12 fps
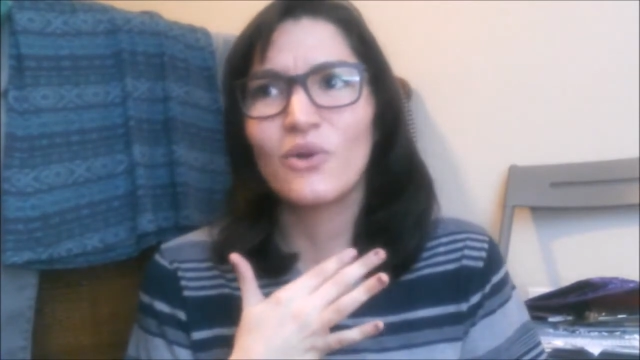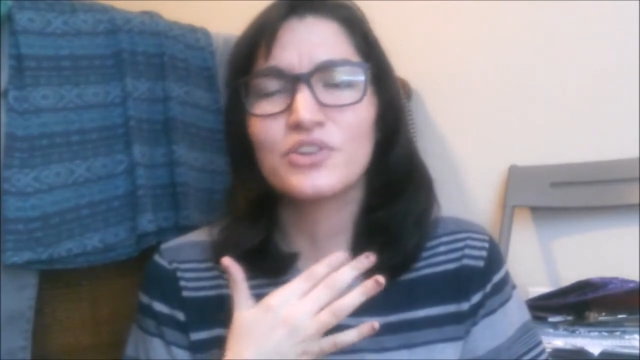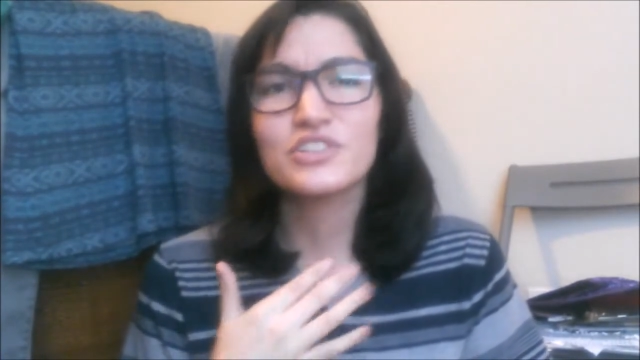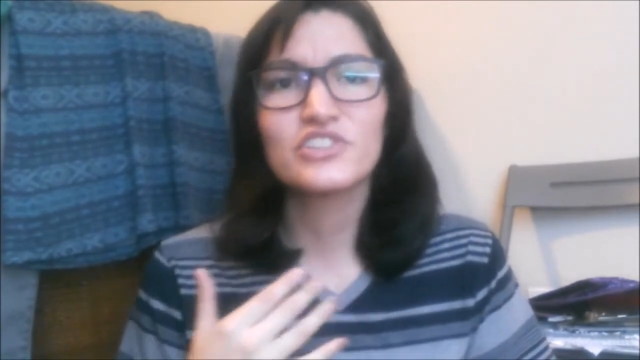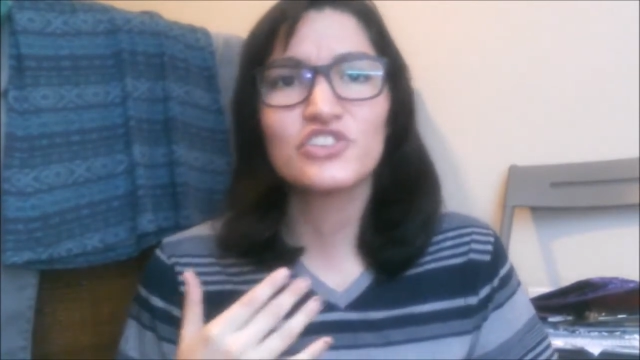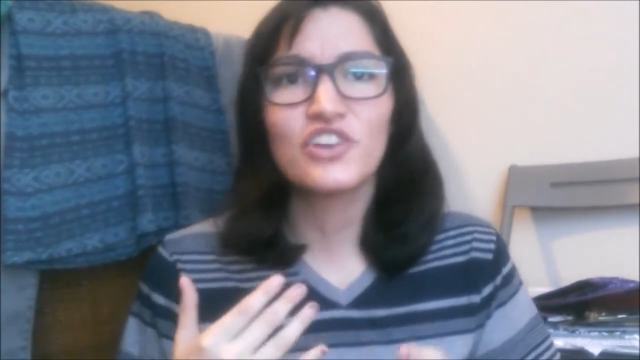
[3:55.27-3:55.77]
or
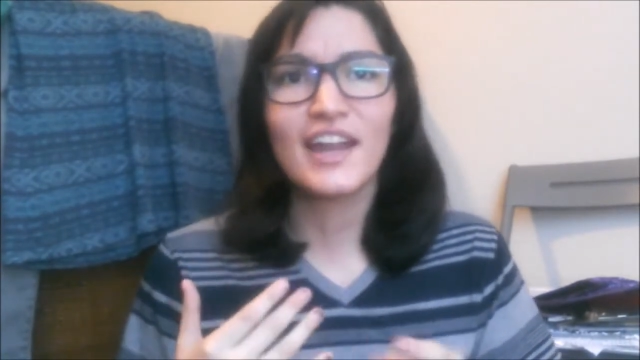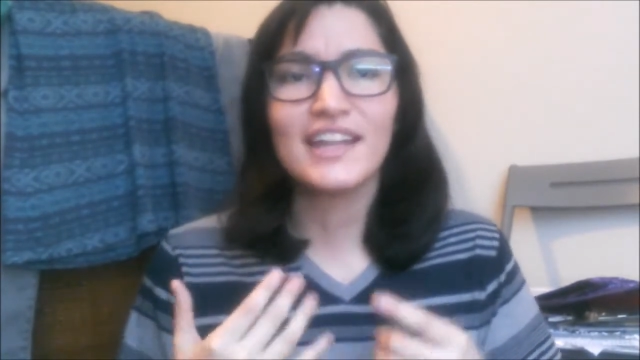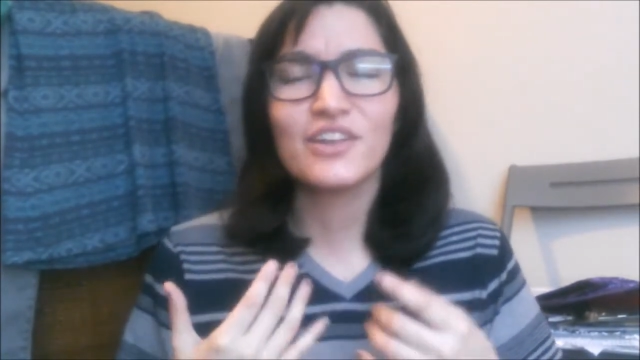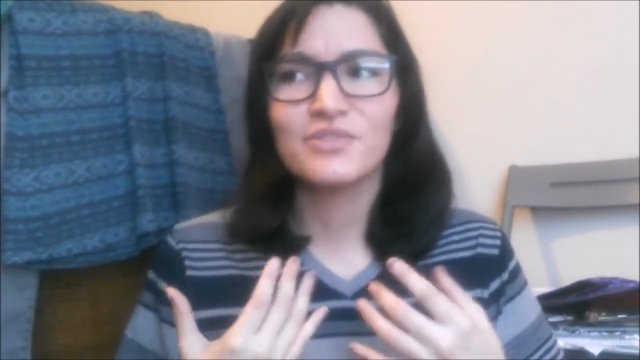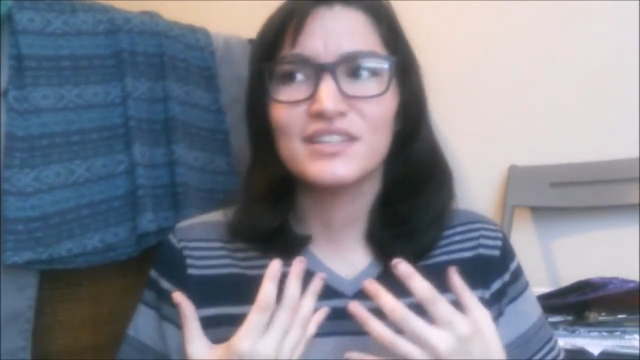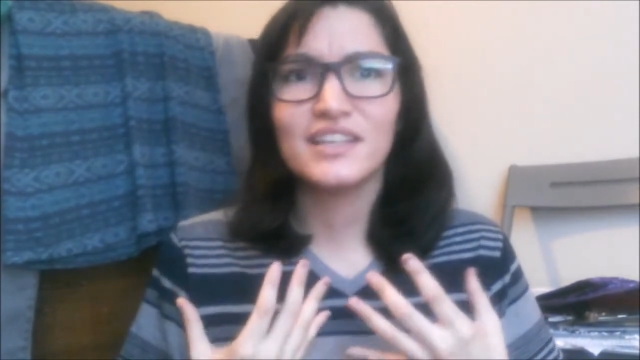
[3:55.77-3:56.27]
just
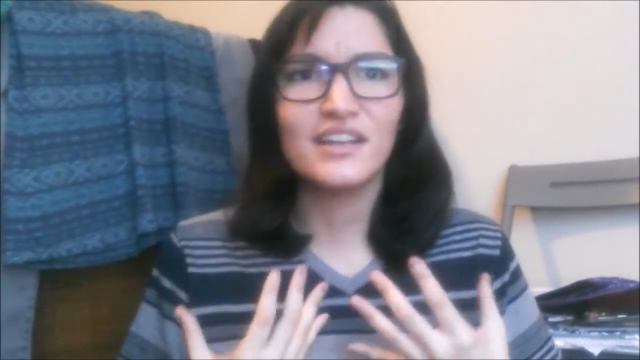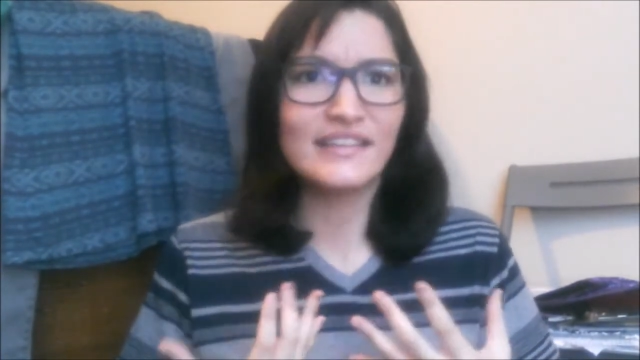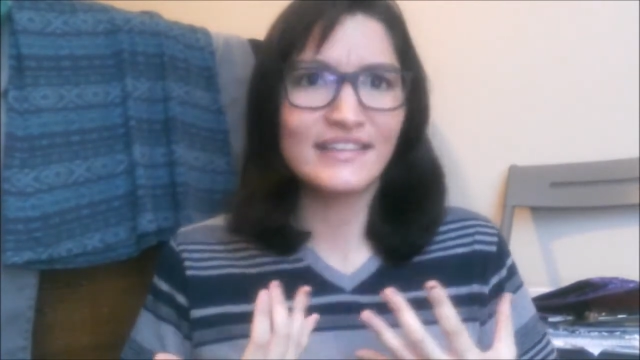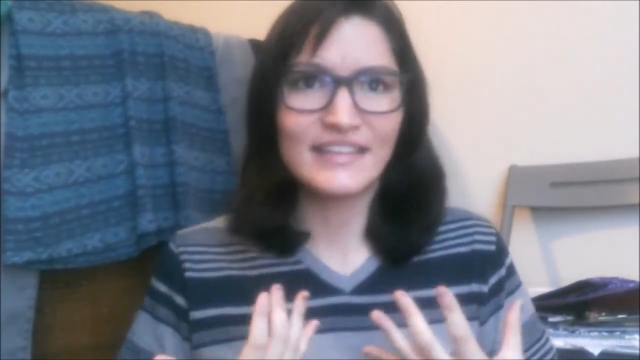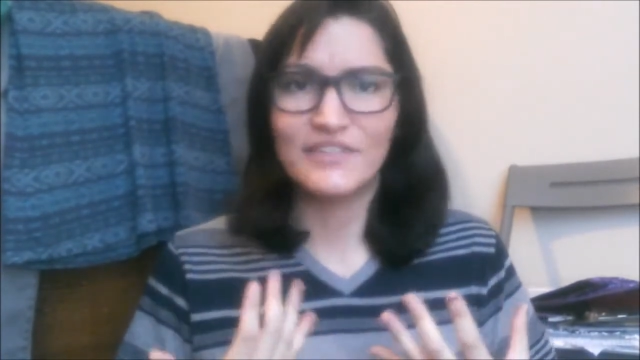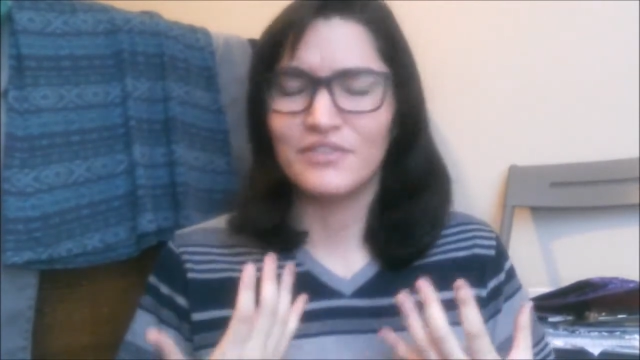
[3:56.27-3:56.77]
creating a really
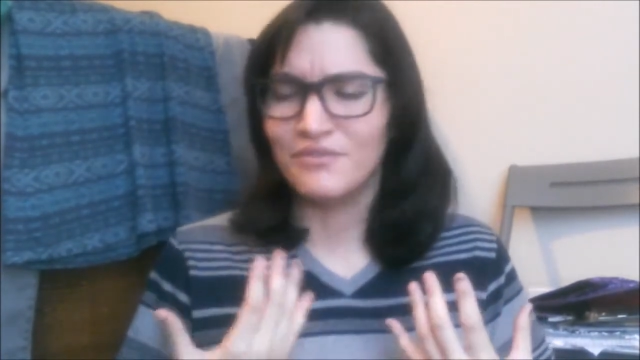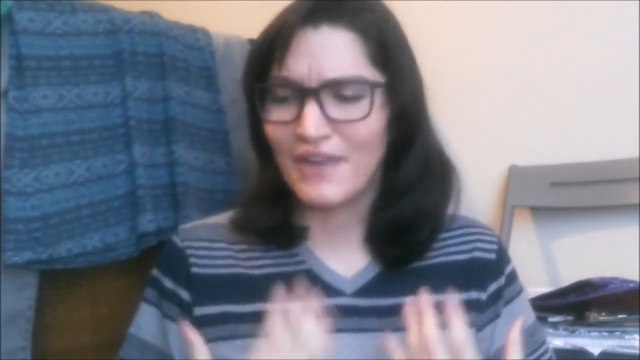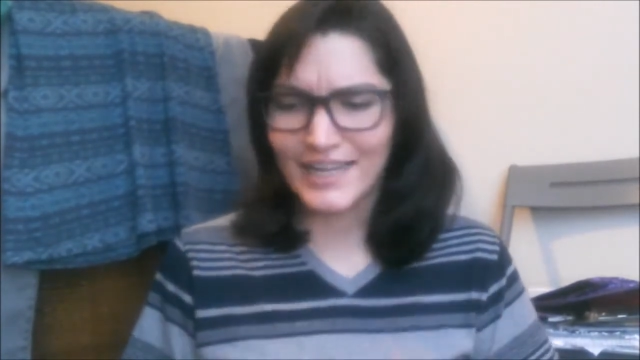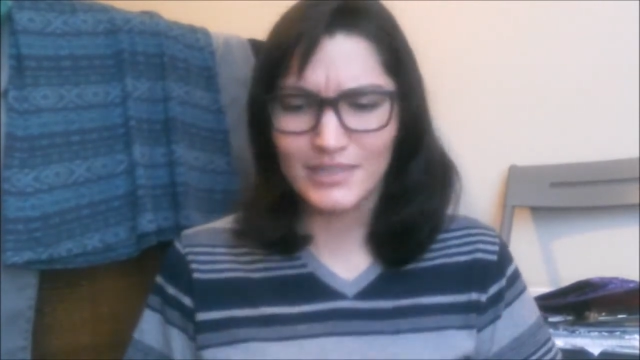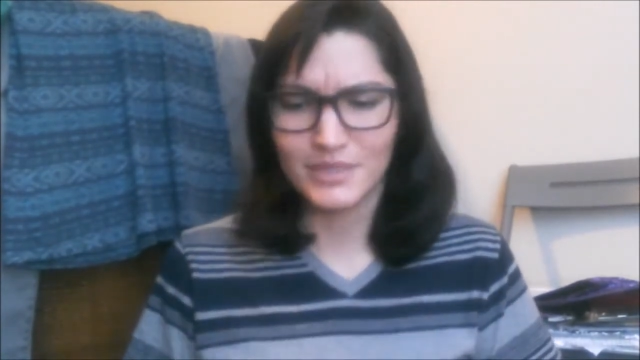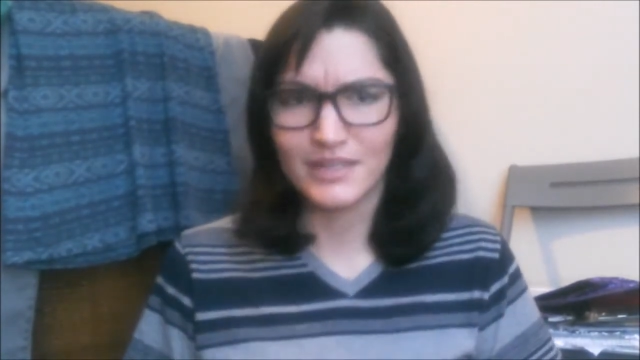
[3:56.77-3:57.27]
unsafe
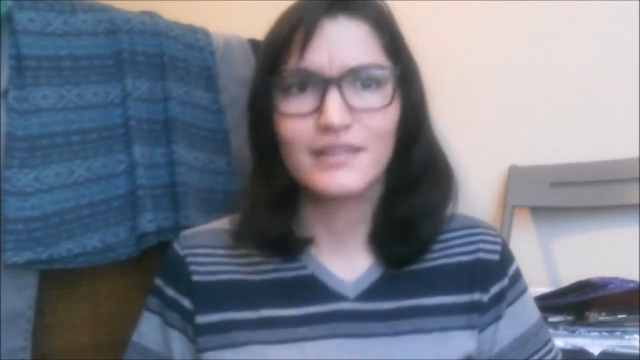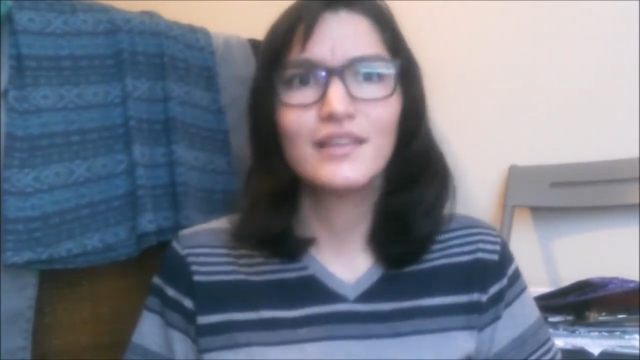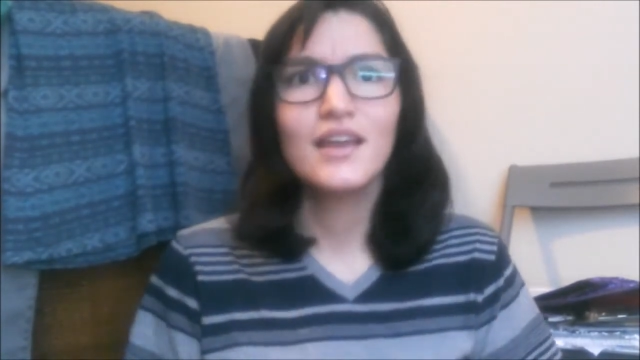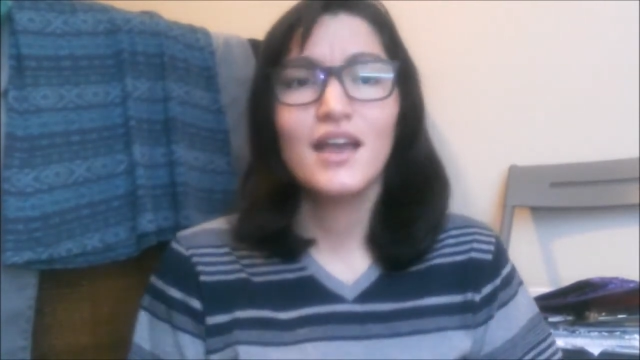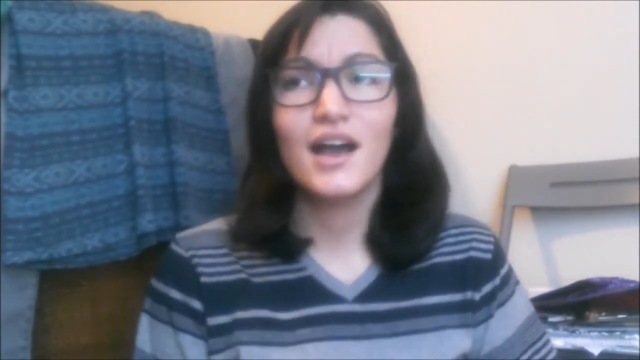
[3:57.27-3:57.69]
environment.